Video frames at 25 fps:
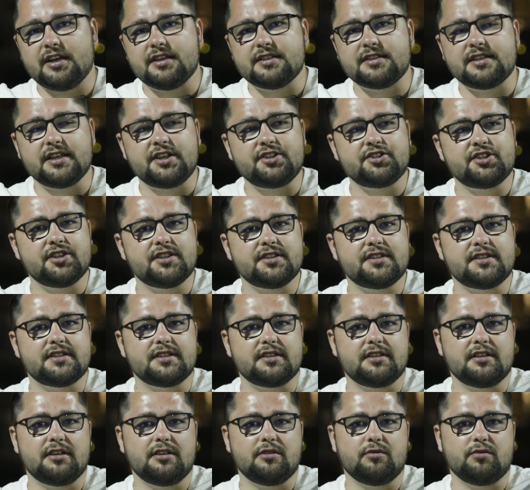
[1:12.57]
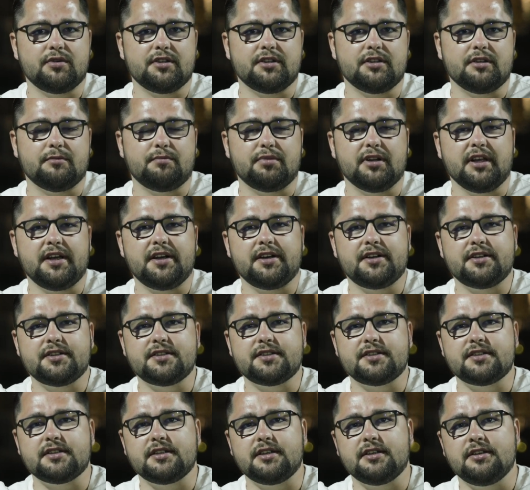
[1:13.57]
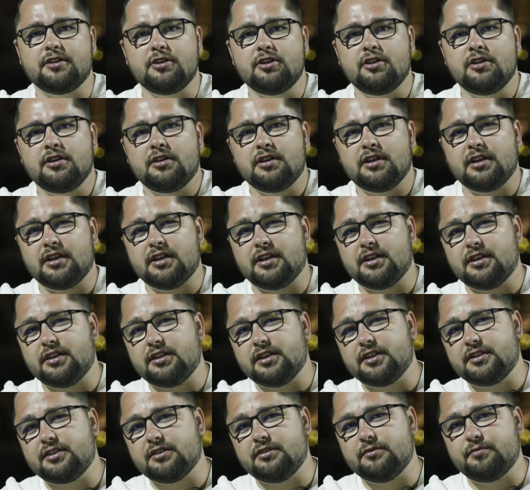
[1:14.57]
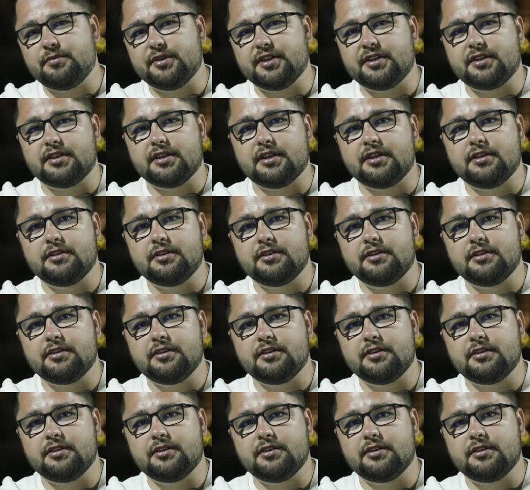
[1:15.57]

sessions with the players a little bit